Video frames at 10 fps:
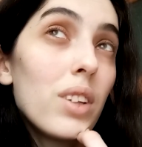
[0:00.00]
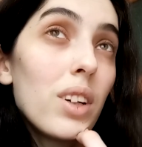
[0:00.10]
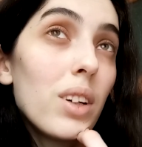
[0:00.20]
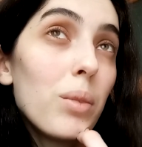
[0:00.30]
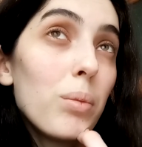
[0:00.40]

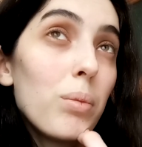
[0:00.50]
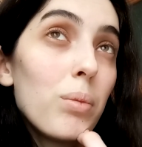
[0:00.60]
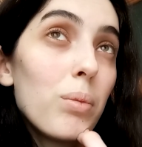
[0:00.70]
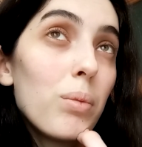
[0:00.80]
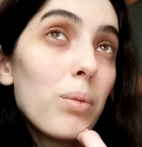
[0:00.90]
time,
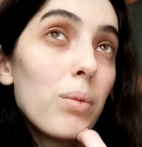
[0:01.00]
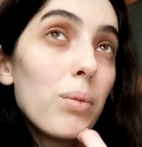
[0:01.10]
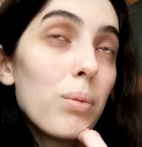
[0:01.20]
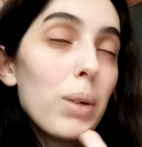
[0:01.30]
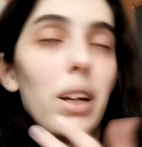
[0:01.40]

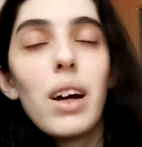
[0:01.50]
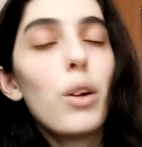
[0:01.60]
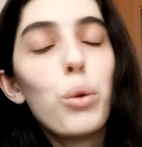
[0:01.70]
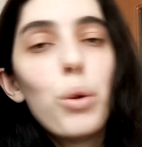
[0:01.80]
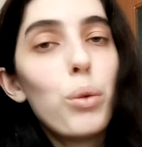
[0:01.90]
but I
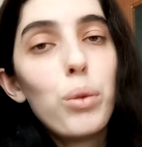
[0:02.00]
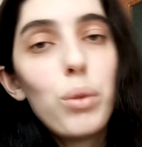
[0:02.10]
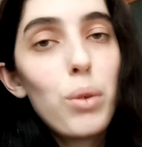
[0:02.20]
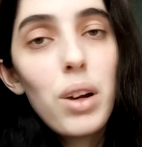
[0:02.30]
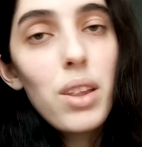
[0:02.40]
don't own
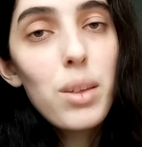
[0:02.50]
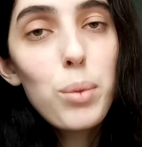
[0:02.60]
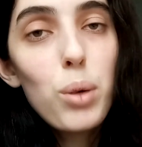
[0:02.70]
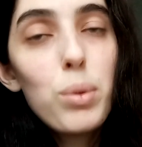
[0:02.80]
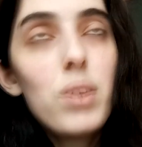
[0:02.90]
one at the
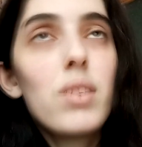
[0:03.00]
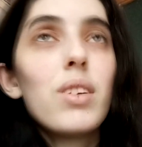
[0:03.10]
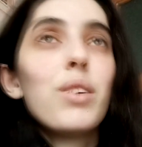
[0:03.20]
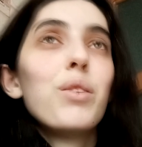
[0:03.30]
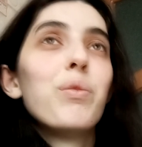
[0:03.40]
moment,
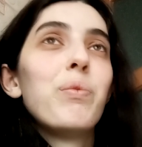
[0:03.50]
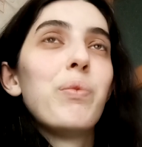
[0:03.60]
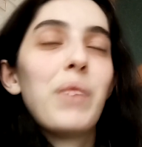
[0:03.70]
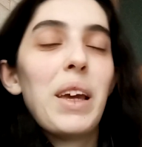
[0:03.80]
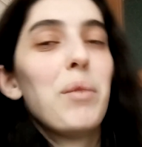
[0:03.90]
so
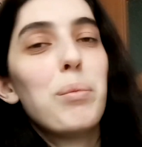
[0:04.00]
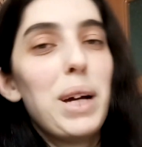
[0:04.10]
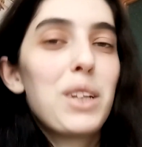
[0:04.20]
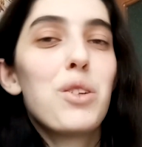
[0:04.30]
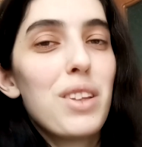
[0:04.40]
yeah,
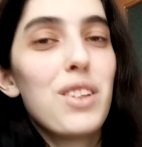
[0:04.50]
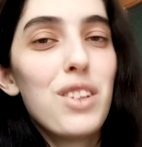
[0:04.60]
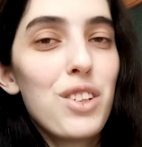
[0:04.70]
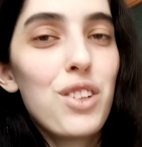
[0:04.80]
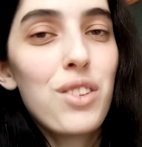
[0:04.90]
back to the
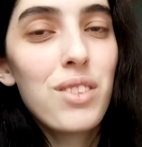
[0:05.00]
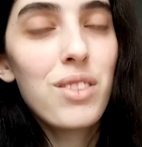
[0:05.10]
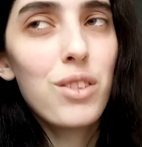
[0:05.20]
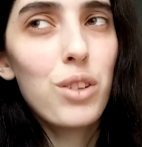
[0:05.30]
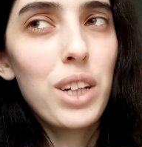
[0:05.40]
dish
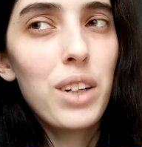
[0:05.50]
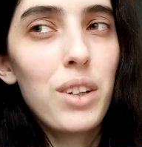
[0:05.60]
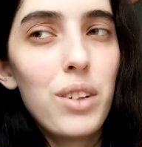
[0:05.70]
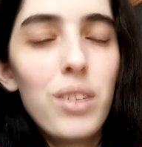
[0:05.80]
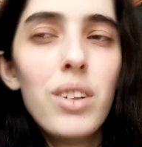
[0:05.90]
drainer.
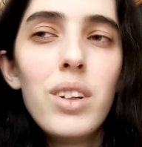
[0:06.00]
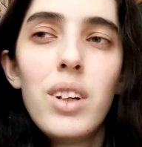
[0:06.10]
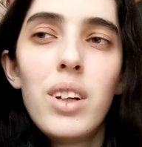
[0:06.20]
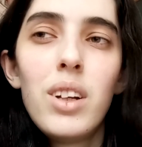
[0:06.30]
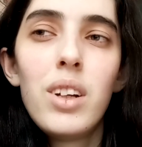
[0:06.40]
Oh,
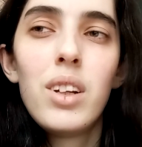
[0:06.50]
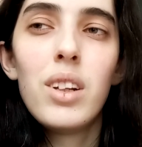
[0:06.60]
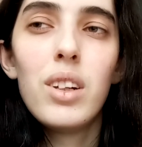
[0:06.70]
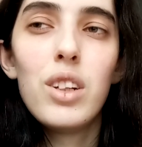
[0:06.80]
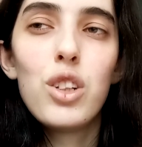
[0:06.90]

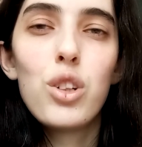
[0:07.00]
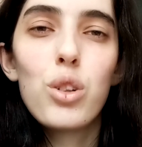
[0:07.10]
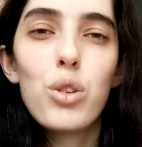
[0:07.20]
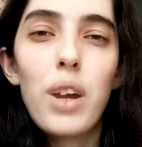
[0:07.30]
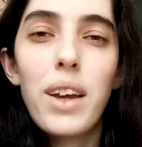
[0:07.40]
dish
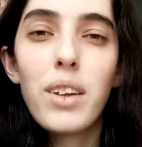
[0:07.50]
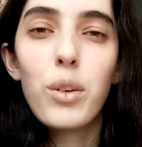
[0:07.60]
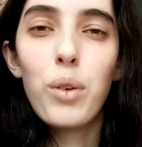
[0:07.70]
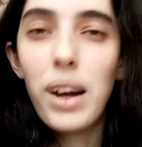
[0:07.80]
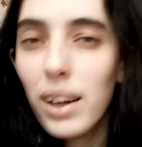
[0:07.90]
drying
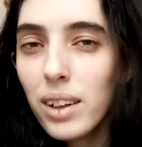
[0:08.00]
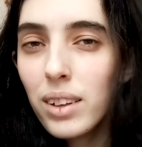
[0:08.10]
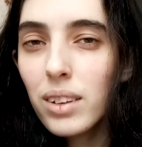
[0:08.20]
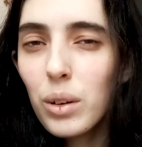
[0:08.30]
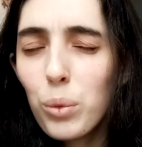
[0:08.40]
rack?
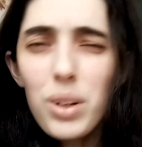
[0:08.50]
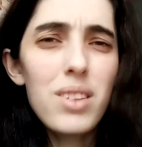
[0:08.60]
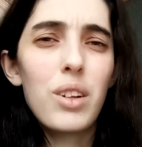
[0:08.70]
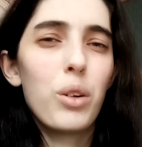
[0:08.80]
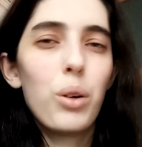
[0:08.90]
What is
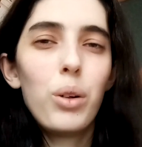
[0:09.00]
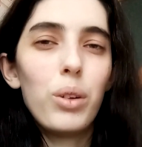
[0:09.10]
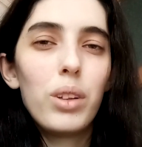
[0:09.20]
it called?